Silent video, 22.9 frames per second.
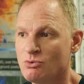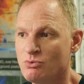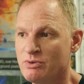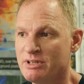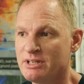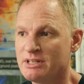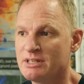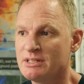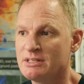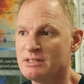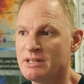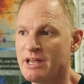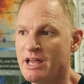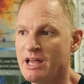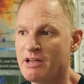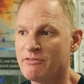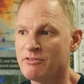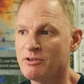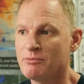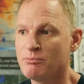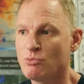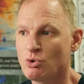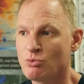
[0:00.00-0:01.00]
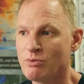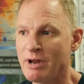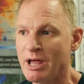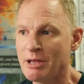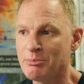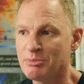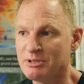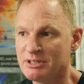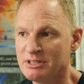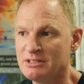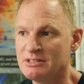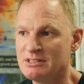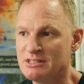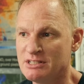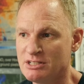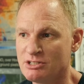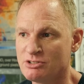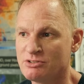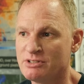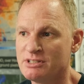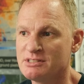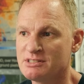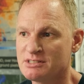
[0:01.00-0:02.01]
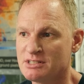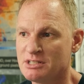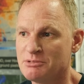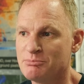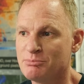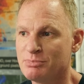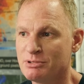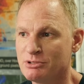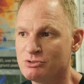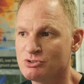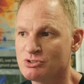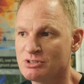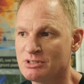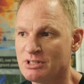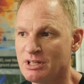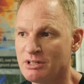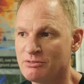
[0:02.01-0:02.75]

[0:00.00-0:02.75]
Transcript: we can have a more rapid decrease in pollution